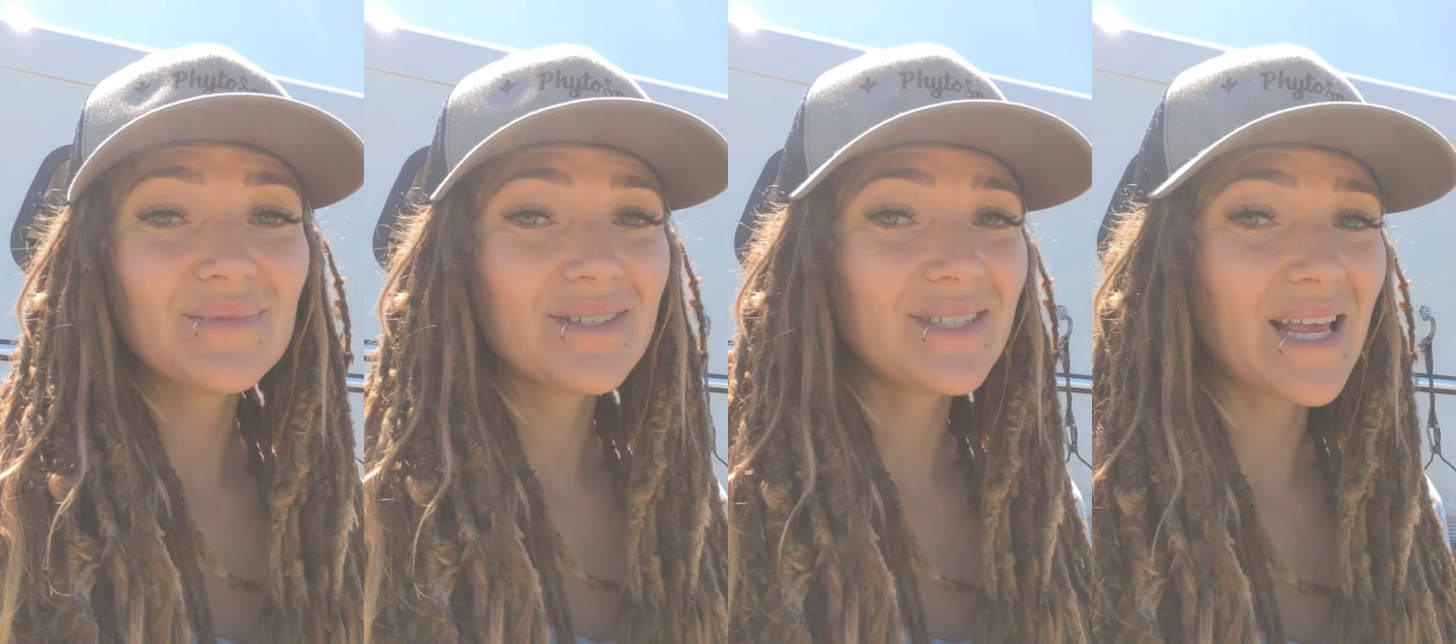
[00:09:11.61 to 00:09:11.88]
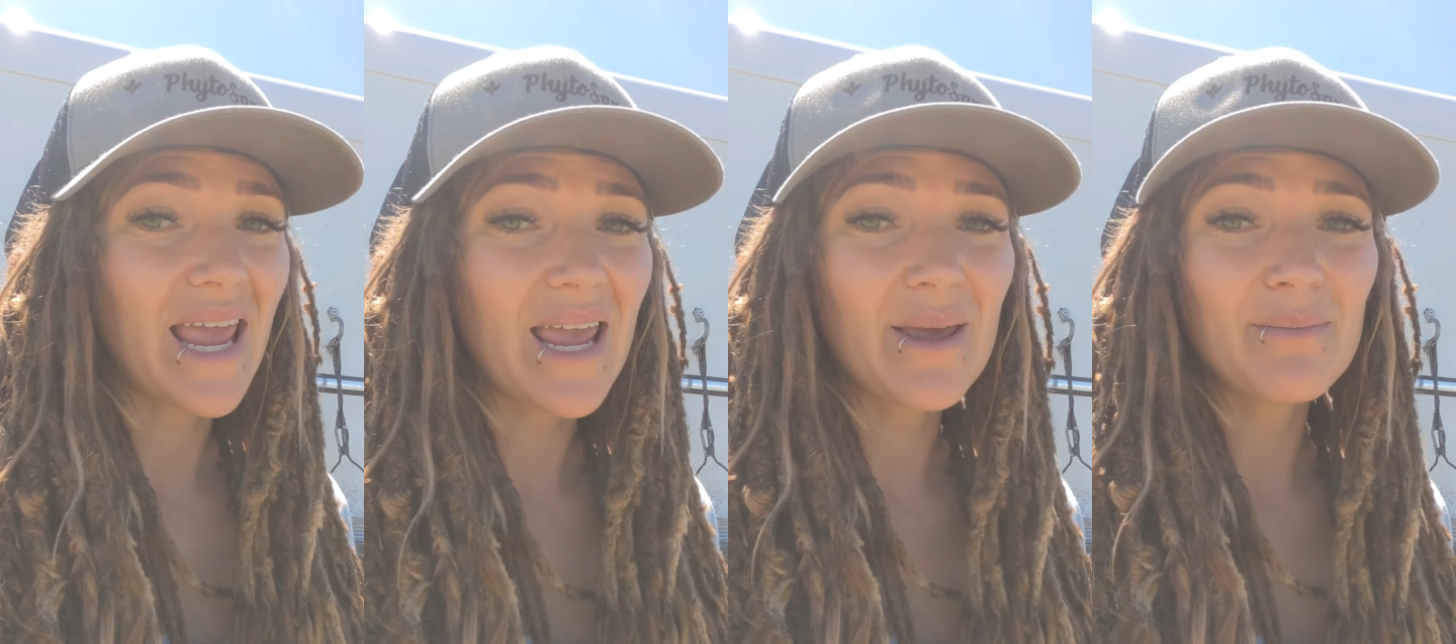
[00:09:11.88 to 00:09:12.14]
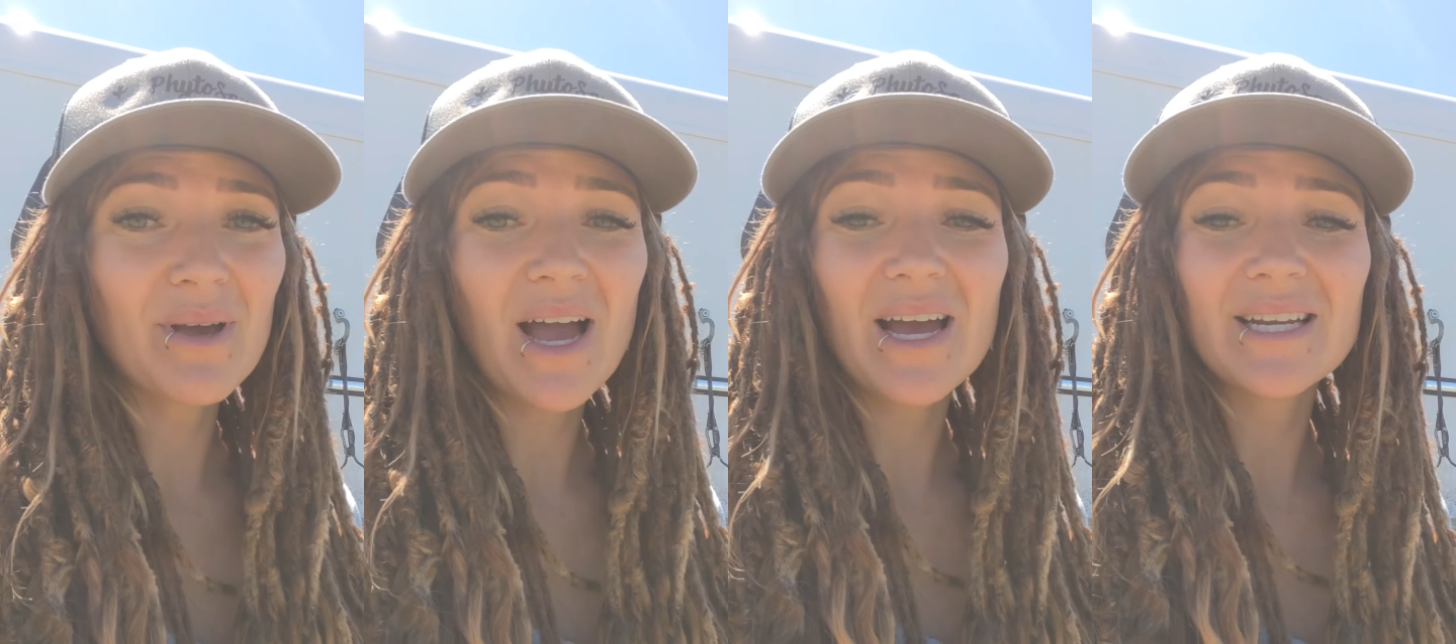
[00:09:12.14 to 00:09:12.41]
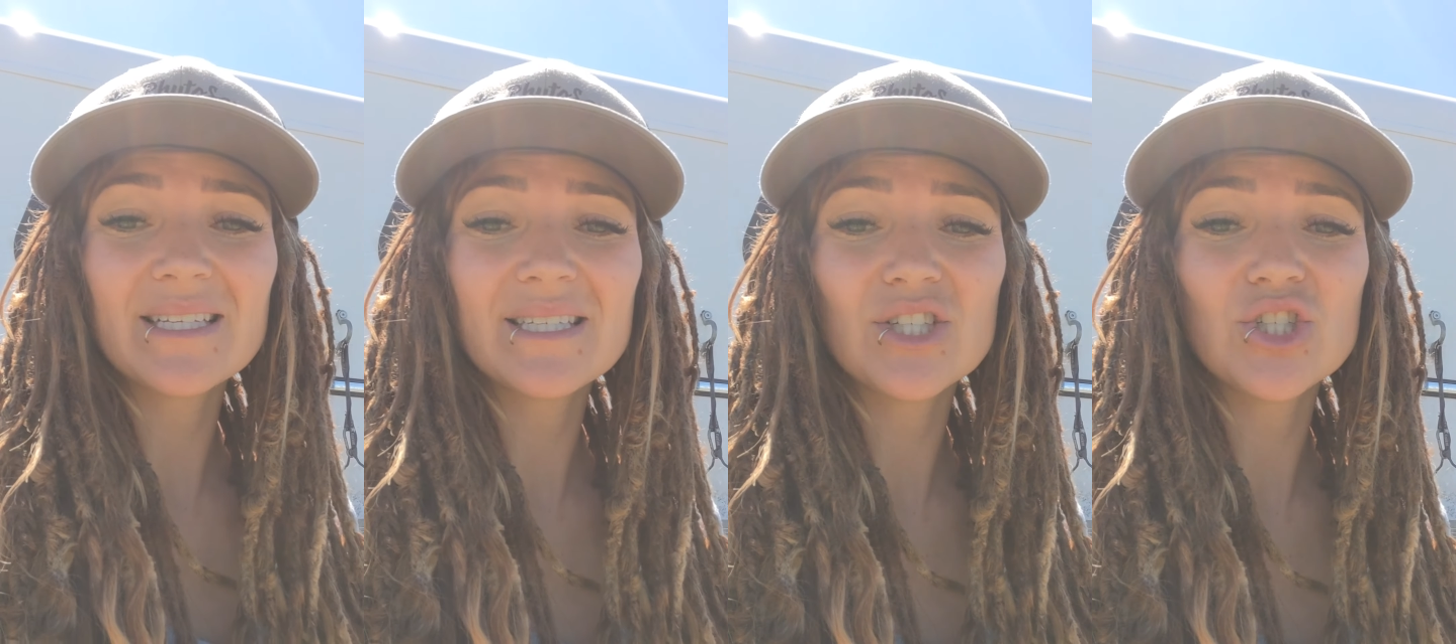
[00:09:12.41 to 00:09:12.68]
same
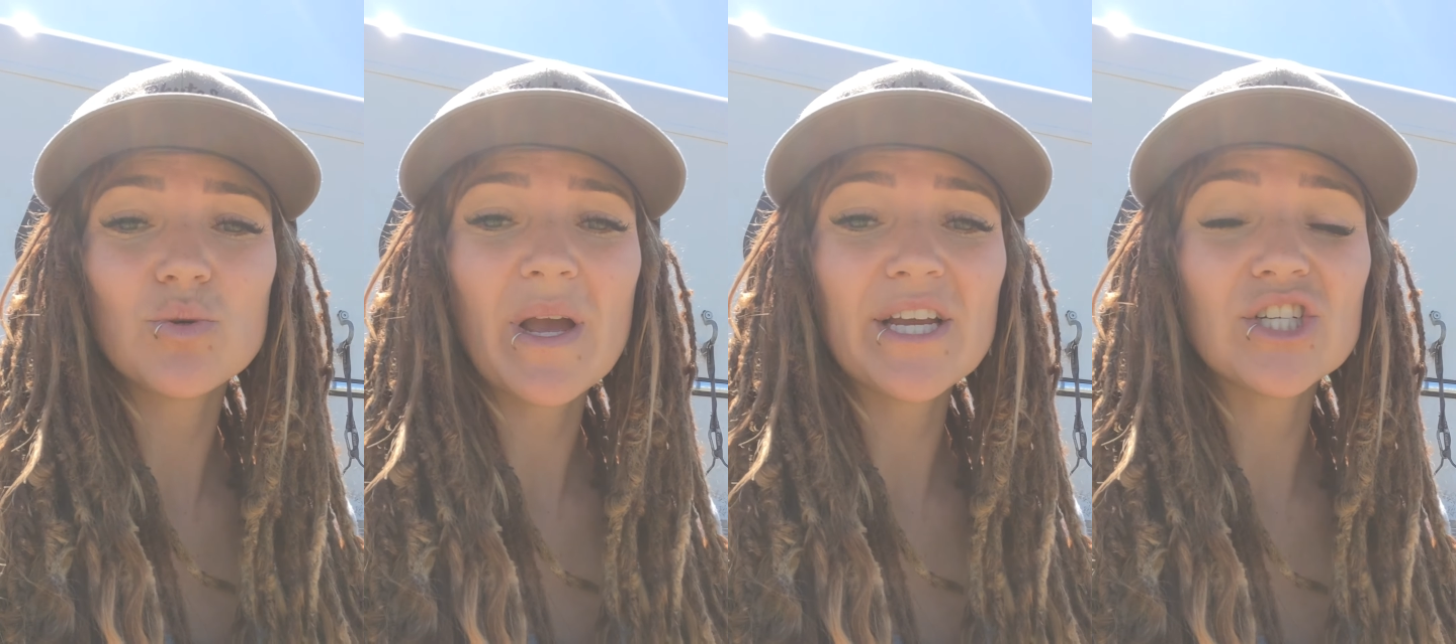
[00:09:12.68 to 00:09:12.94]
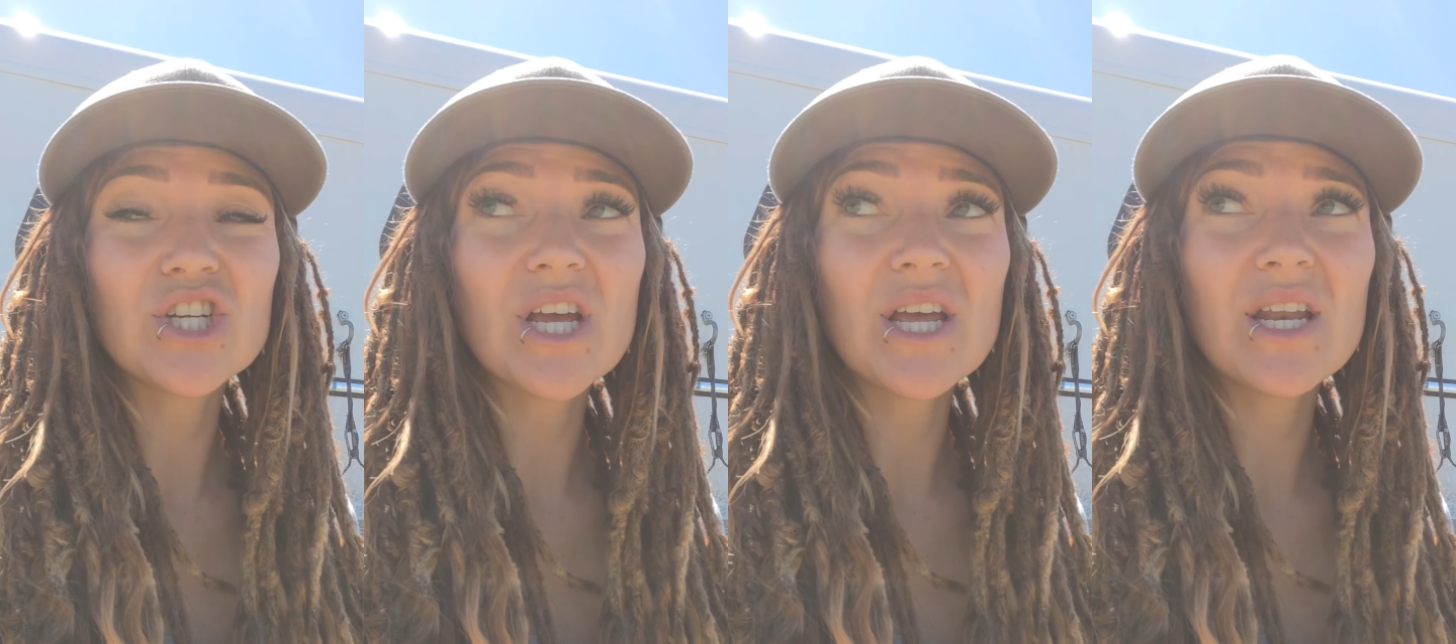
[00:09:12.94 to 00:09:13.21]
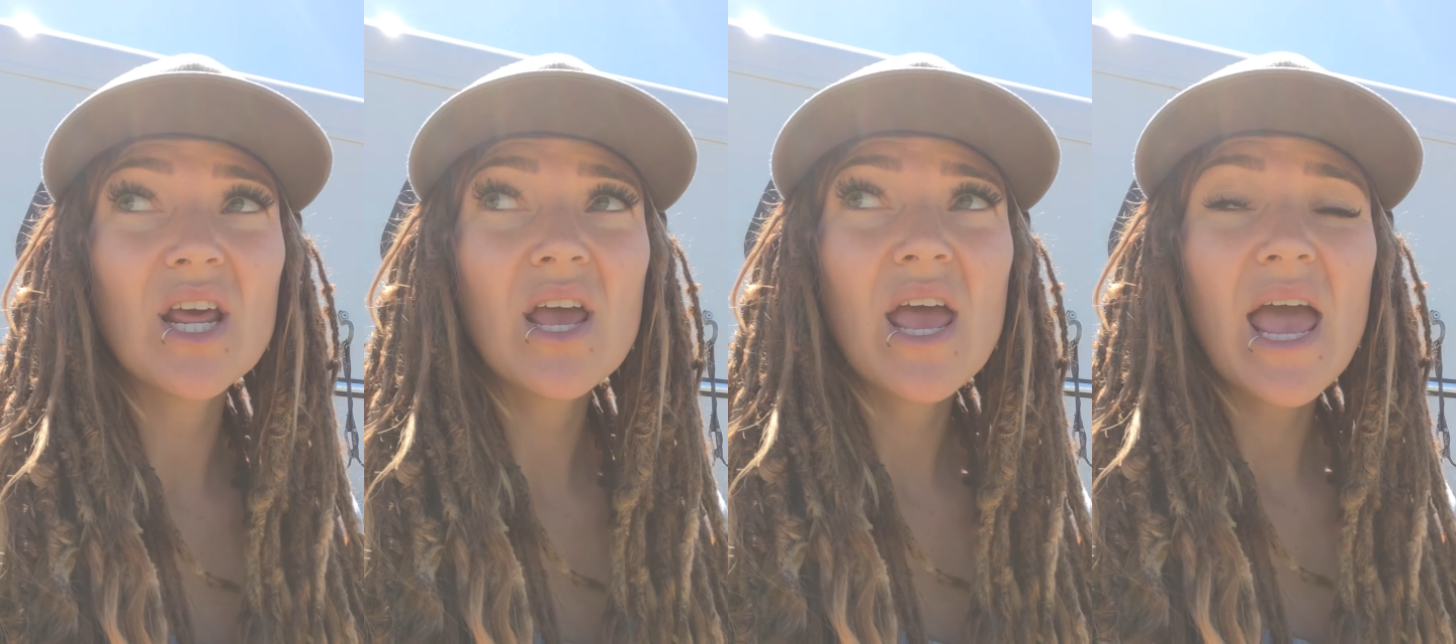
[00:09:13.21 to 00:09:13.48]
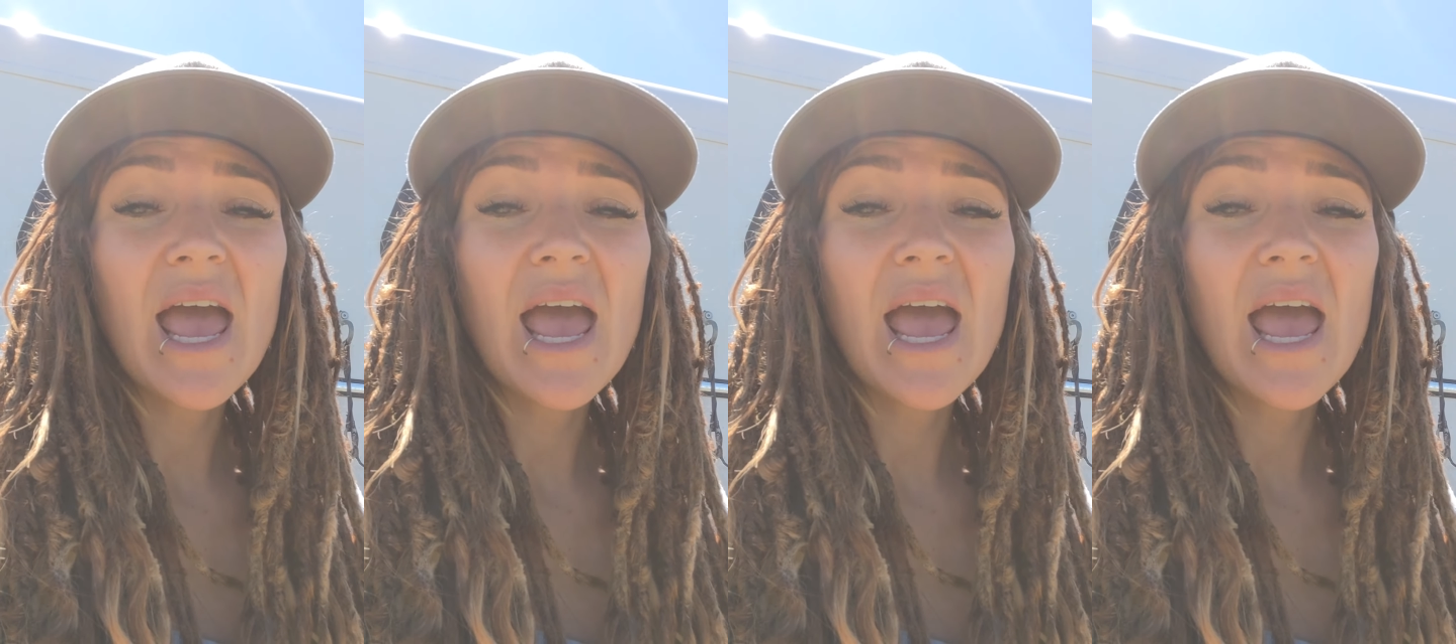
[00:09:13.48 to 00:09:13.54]
kind of situation,